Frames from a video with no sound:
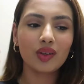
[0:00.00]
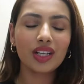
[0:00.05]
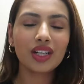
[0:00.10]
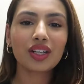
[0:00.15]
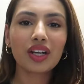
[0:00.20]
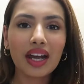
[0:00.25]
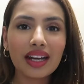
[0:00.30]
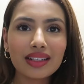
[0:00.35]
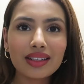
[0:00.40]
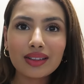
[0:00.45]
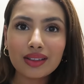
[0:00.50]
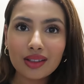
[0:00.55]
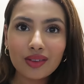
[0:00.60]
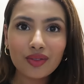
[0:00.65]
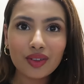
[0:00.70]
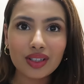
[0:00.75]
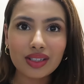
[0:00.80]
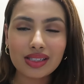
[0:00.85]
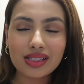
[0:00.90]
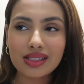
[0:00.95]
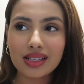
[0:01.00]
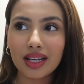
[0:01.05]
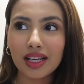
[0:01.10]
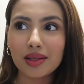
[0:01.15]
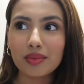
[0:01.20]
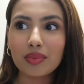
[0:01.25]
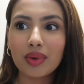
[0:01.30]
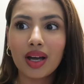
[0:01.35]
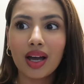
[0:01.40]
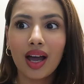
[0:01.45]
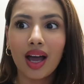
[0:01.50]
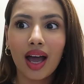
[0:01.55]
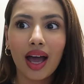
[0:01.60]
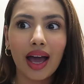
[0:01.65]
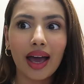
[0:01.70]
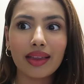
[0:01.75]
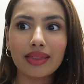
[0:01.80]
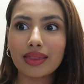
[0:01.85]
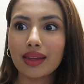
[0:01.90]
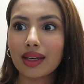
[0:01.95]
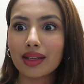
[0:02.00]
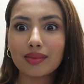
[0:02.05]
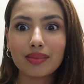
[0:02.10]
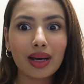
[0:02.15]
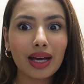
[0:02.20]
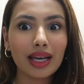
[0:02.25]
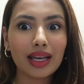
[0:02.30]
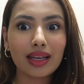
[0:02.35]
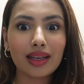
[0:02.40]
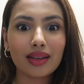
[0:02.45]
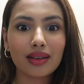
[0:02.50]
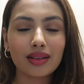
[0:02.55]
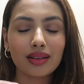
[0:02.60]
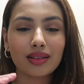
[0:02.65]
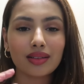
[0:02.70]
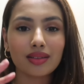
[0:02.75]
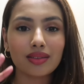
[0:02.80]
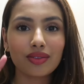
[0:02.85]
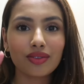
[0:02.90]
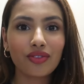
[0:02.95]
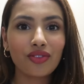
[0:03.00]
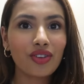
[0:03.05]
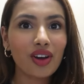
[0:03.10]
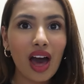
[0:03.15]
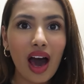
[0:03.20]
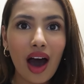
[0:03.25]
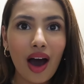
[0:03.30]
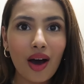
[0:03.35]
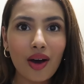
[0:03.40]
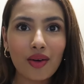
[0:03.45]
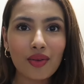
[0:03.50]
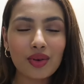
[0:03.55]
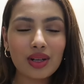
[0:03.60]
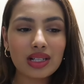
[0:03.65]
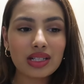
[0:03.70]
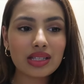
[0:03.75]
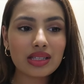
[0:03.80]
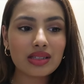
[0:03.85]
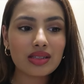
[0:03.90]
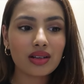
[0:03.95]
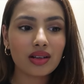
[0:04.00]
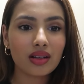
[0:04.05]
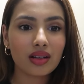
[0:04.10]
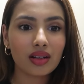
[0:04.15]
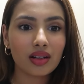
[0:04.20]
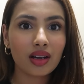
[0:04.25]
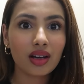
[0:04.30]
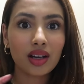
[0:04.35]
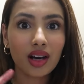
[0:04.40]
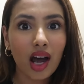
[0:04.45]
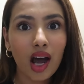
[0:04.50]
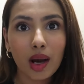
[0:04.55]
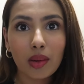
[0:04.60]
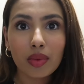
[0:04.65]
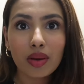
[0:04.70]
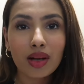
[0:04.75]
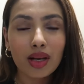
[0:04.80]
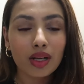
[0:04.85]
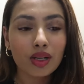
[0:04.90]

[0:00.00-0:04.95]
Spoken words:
We tried it the first time and then my flour was kharab.